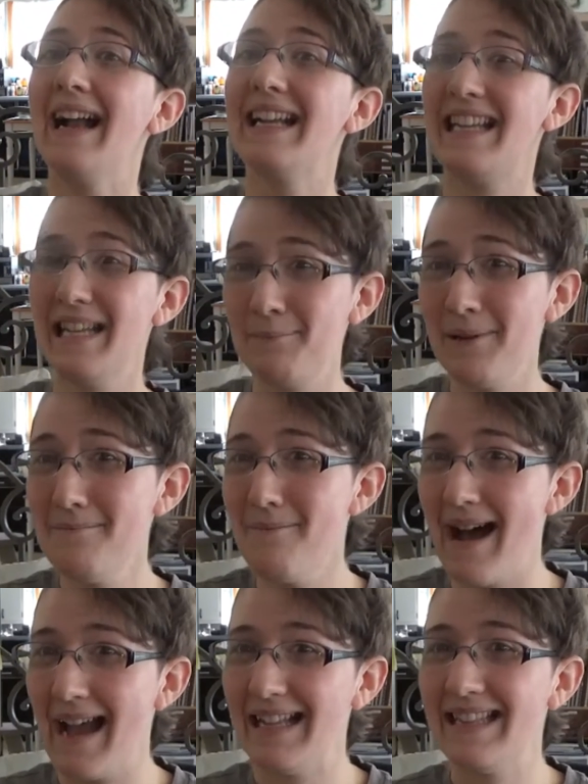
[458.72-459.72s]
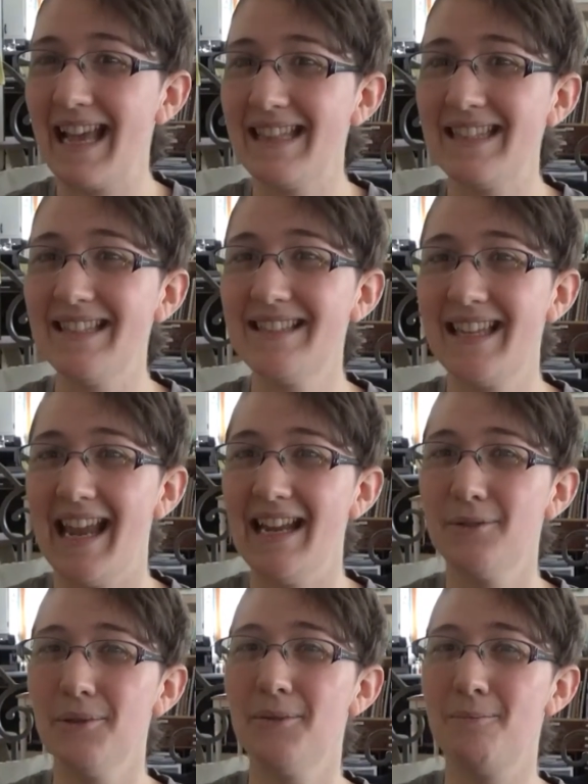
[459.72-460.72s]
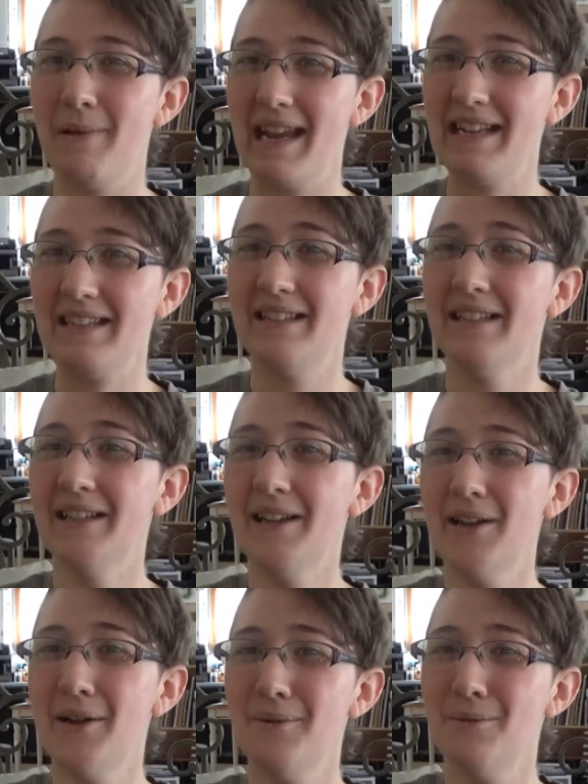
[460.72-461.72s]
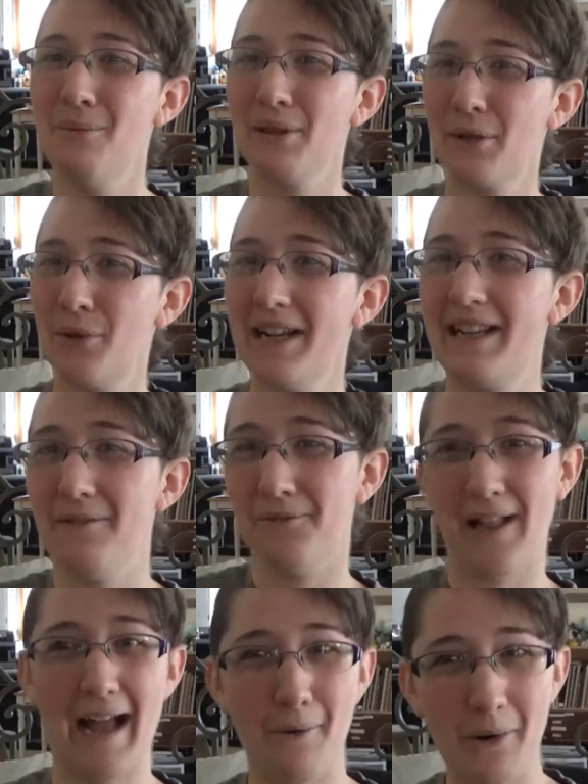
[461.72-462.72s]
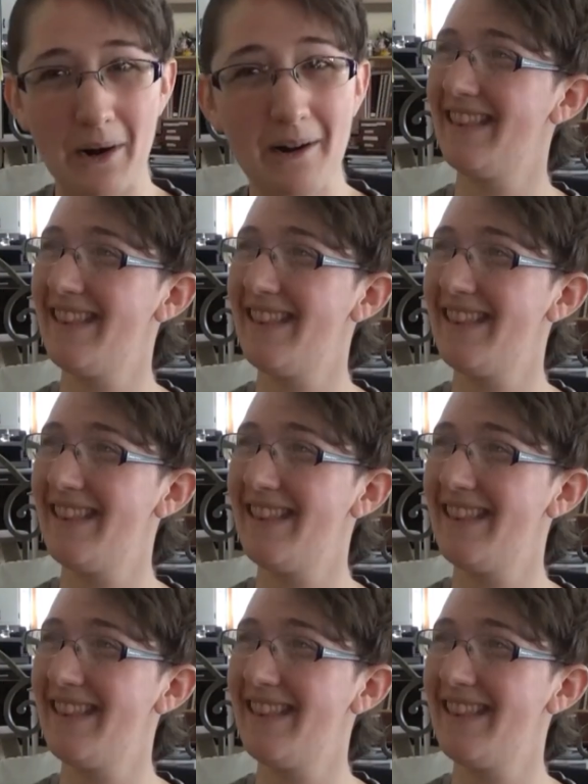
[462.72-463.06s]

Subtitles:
keep in mind that this cake was baked with cricket flour.